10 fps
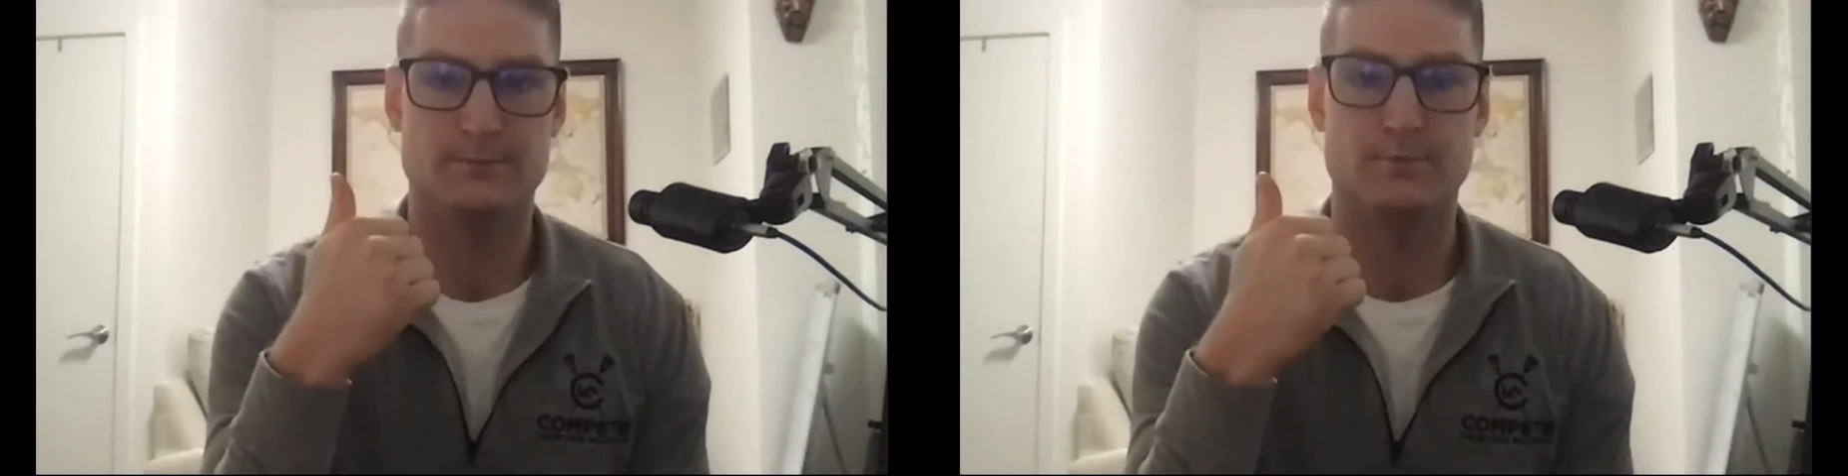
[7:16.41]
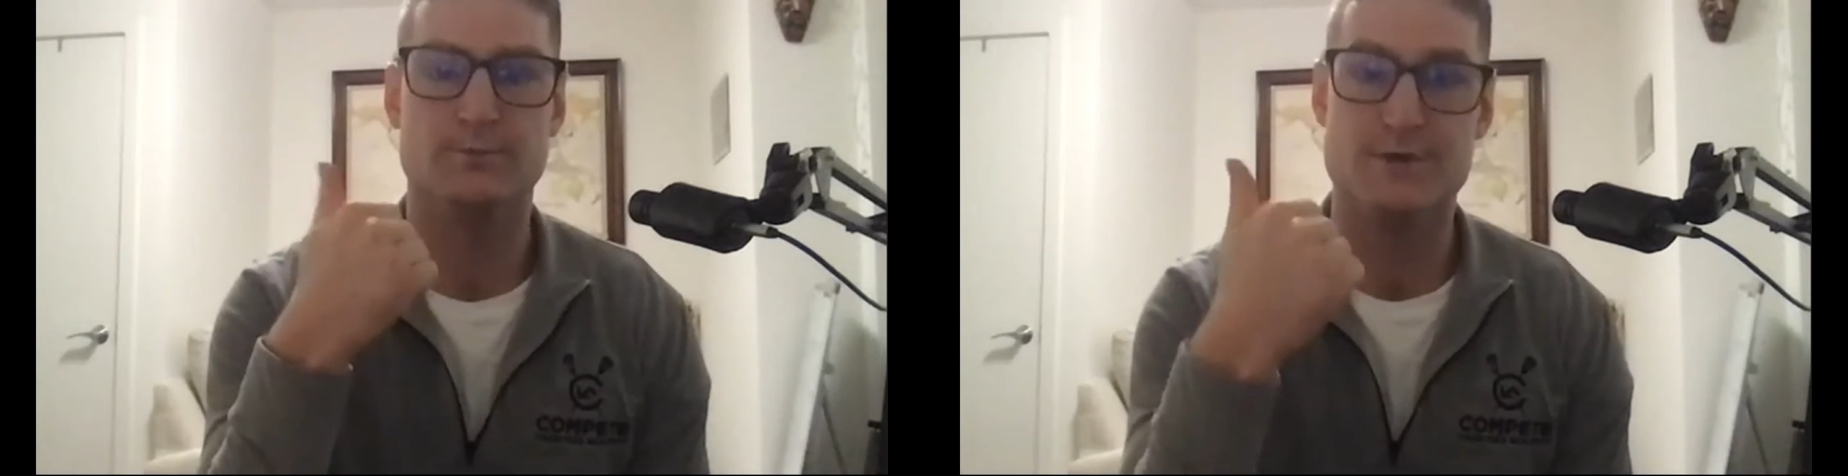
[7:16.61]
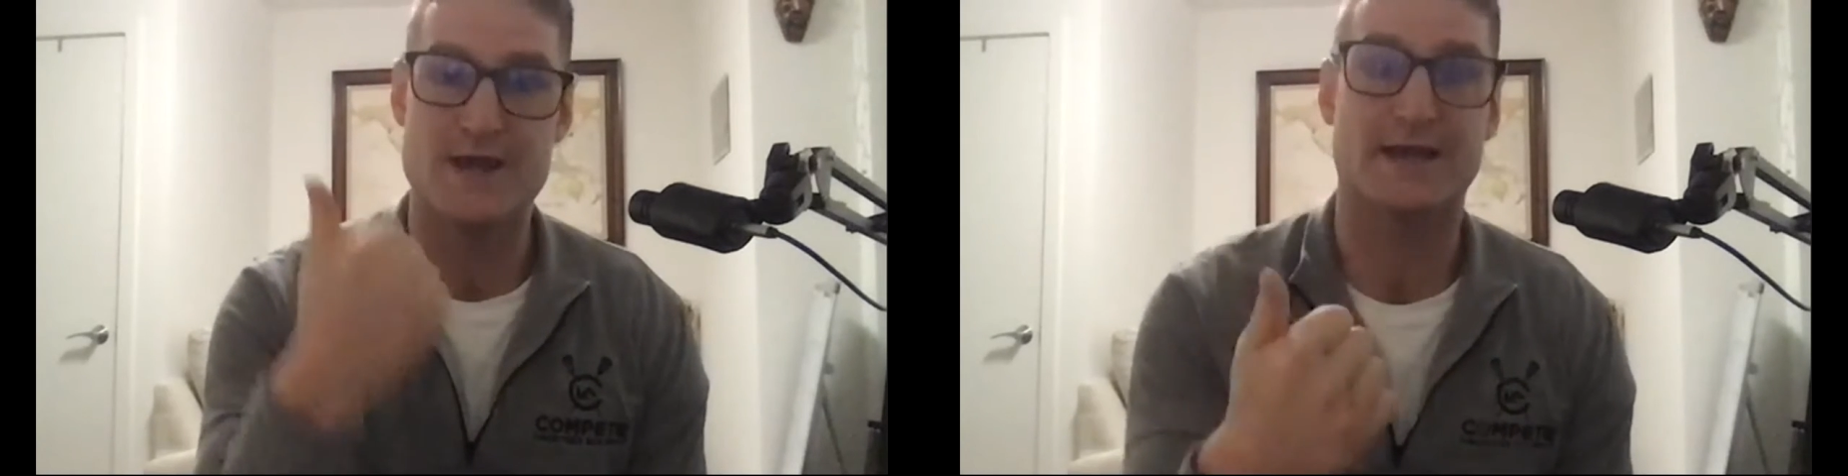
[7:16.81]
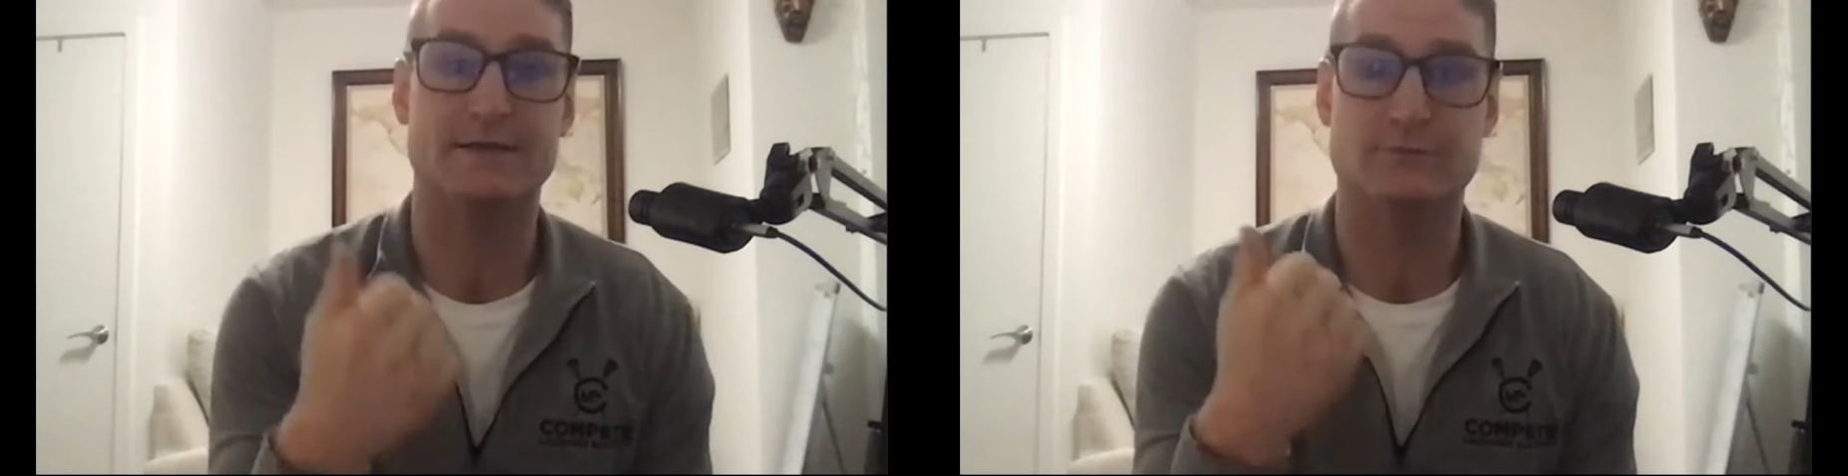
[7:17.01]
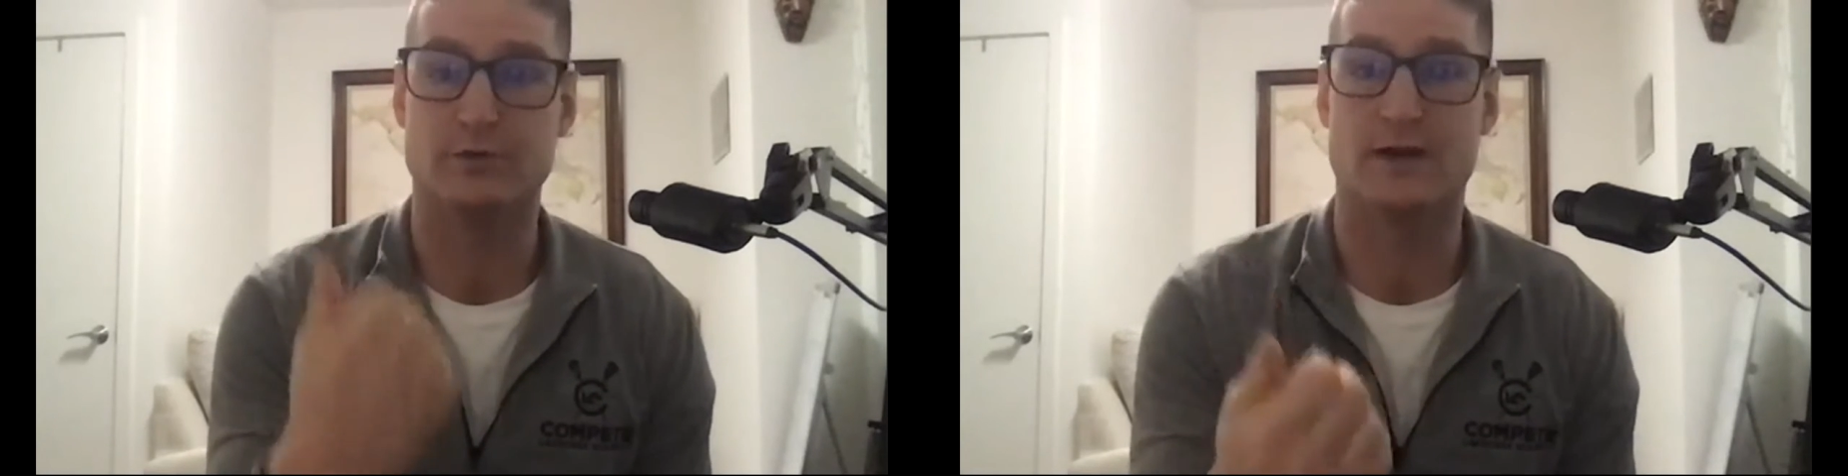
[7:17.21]

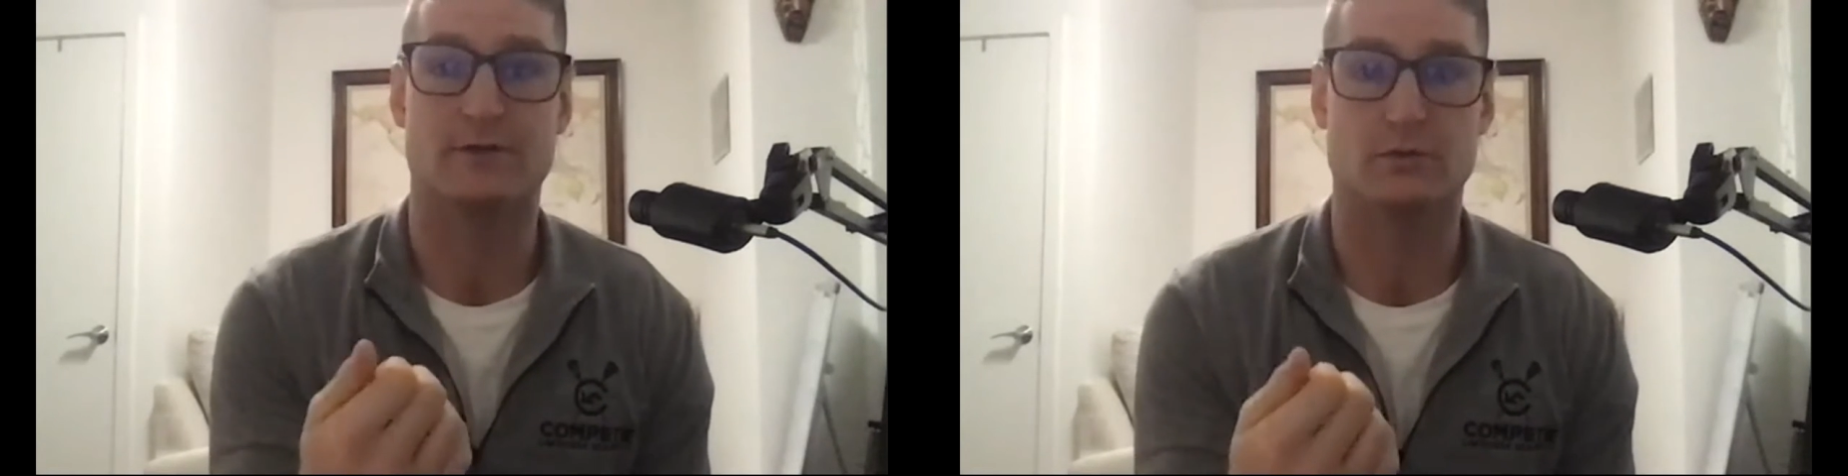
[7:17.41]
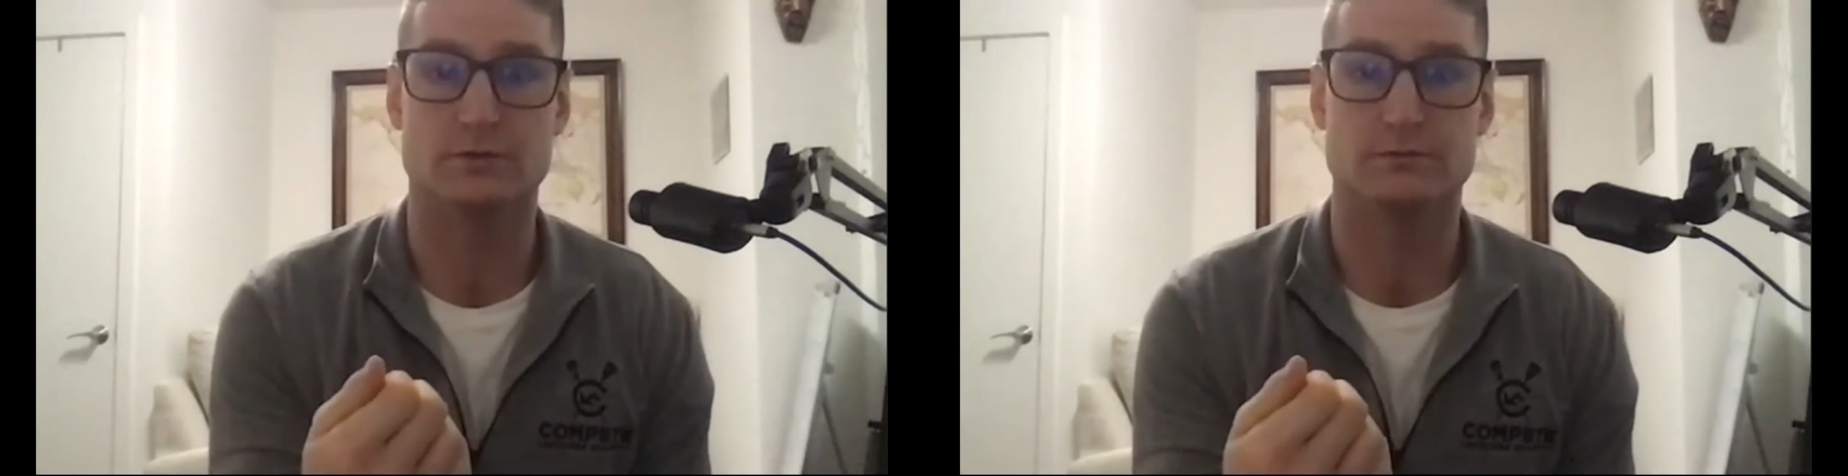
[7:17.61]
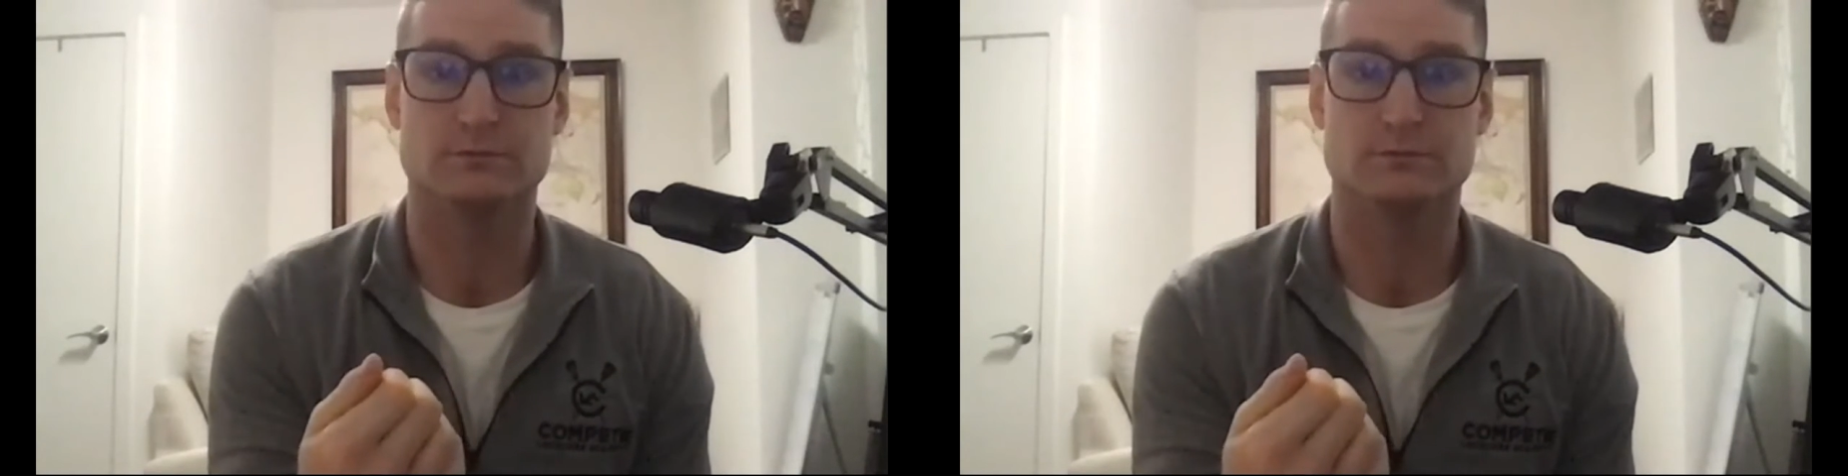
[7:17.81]
negative breath hold,